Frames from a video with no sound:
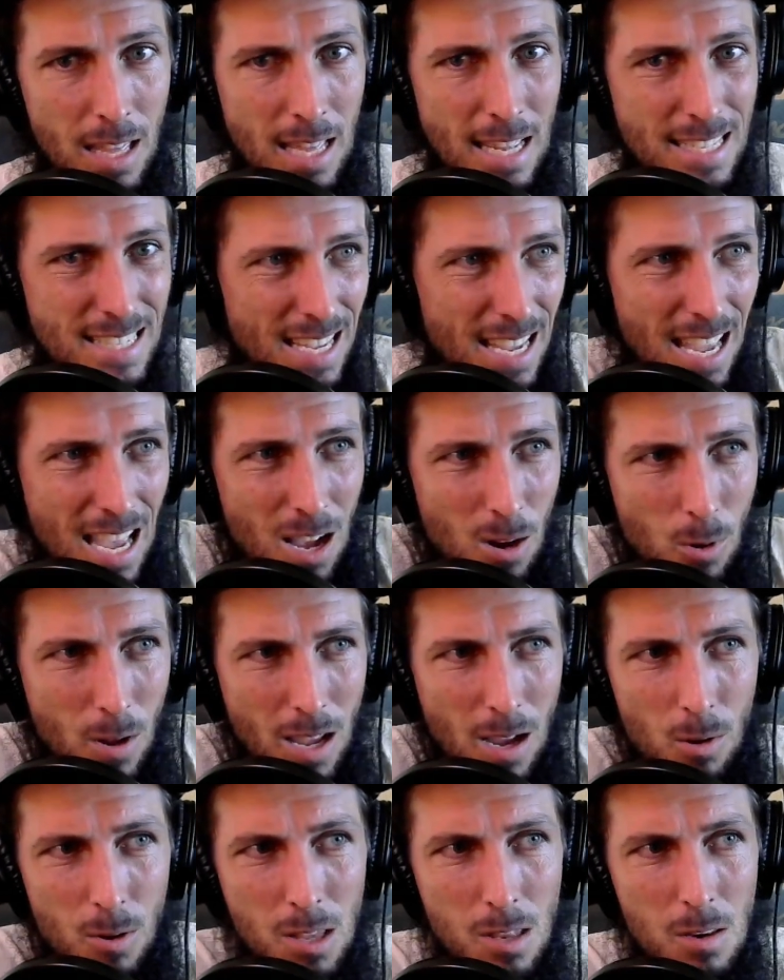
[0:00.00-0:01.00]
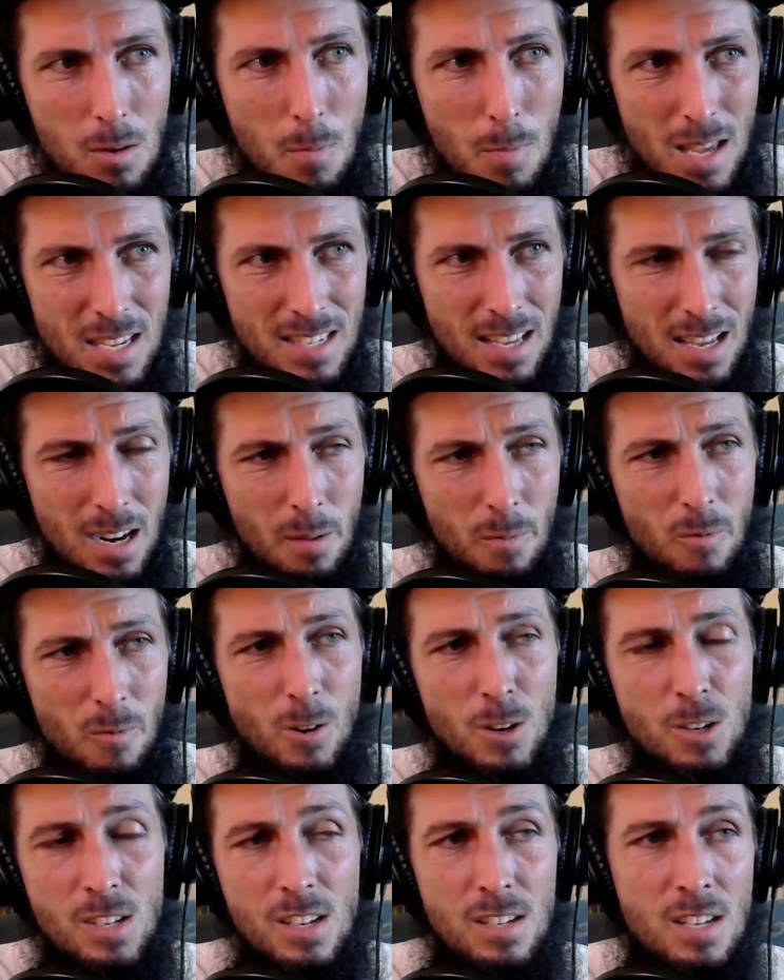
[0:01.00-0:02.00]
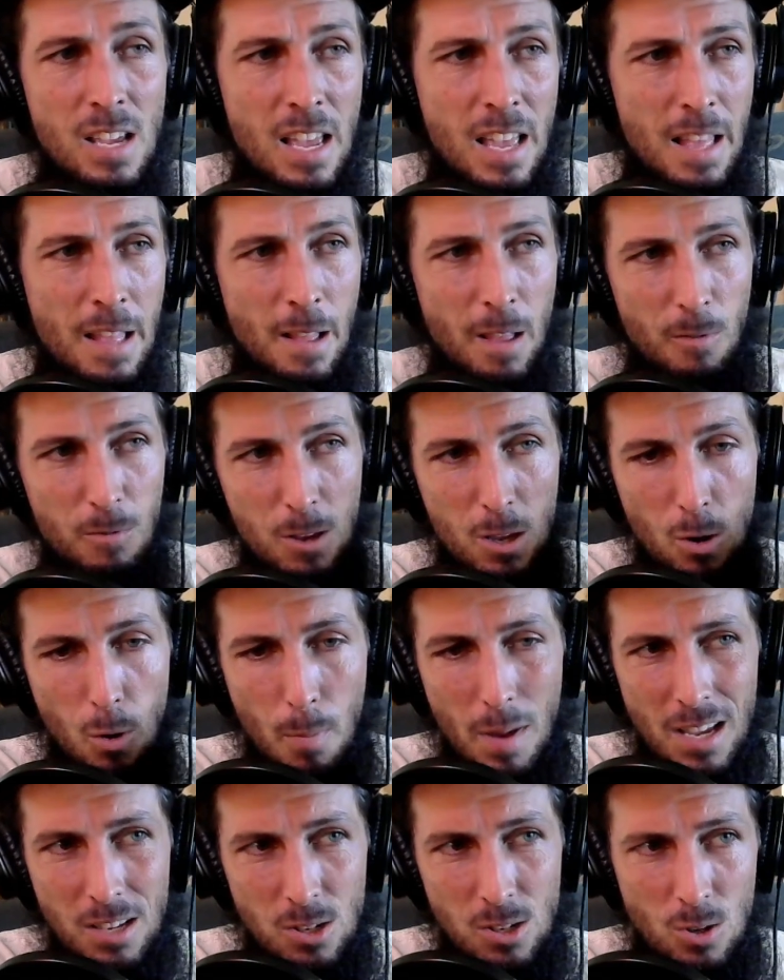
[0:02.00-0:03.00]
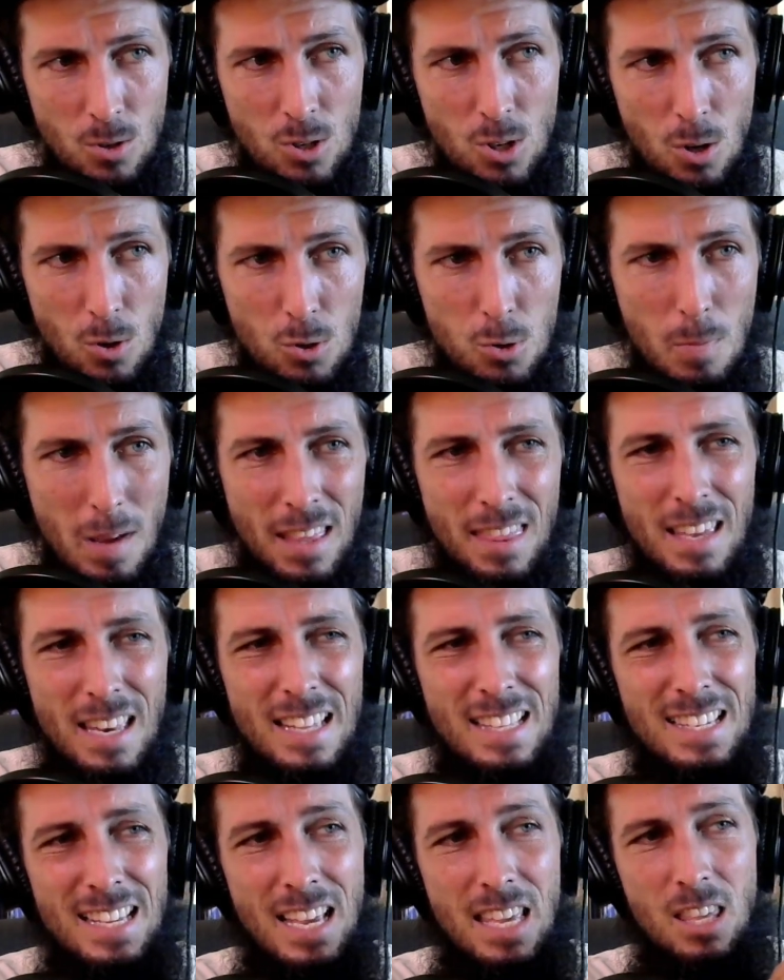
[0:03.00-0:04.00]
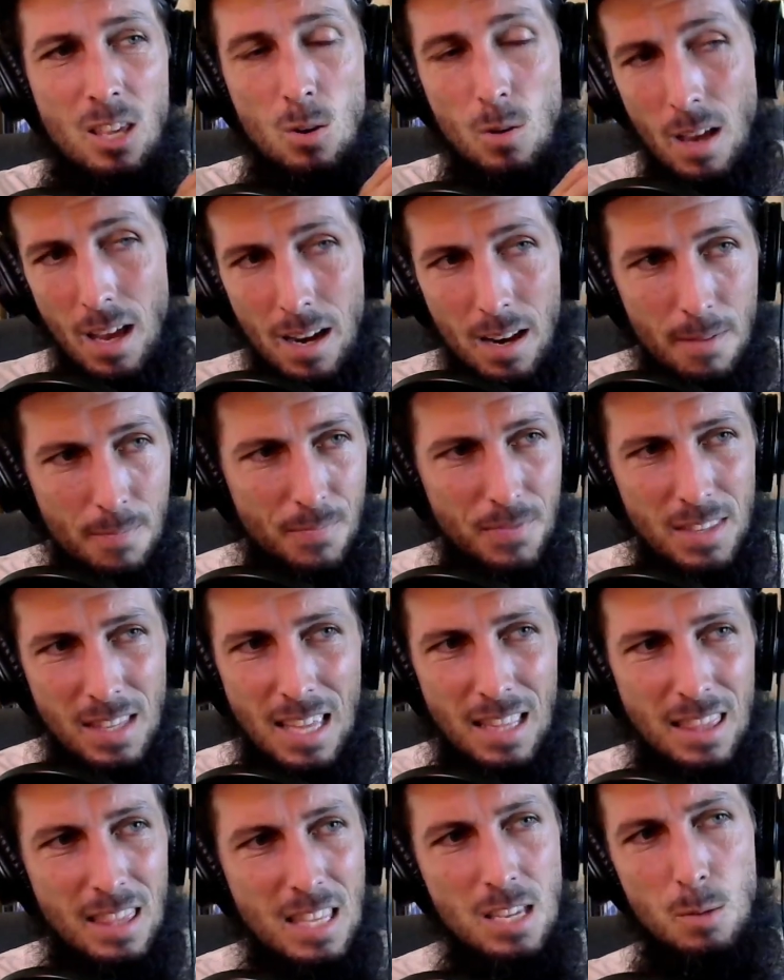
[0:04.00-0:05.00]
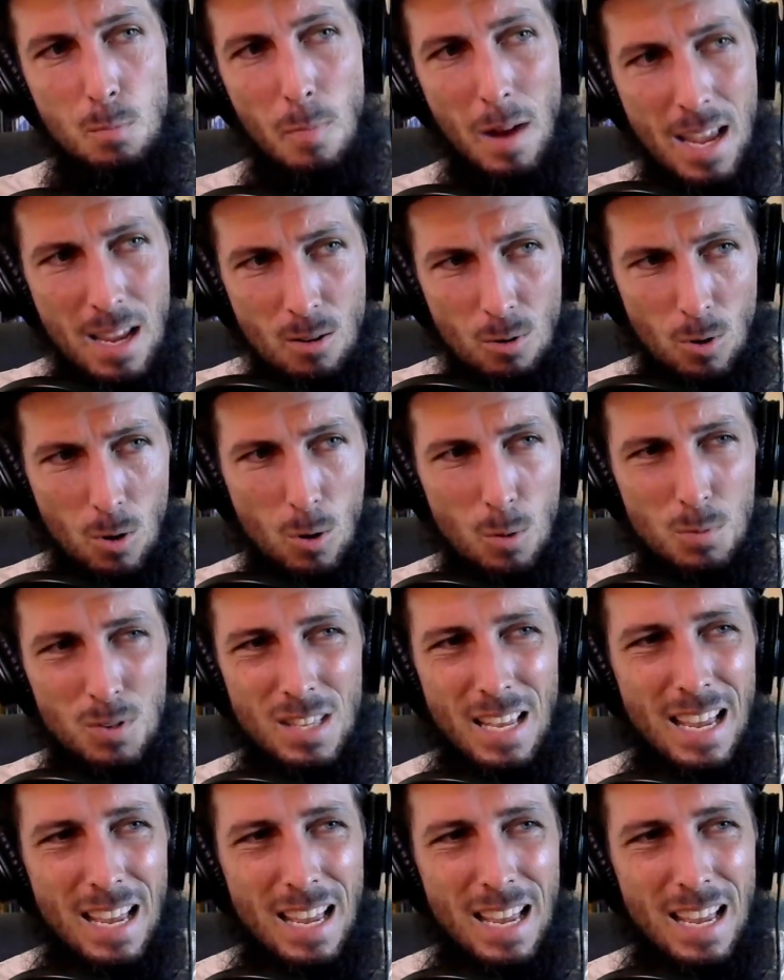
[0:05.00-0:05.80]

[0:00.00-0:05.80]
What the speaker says: It's like, how can you mess that up? Versus if you go Master Cho's method, it's like you got to get these microbes.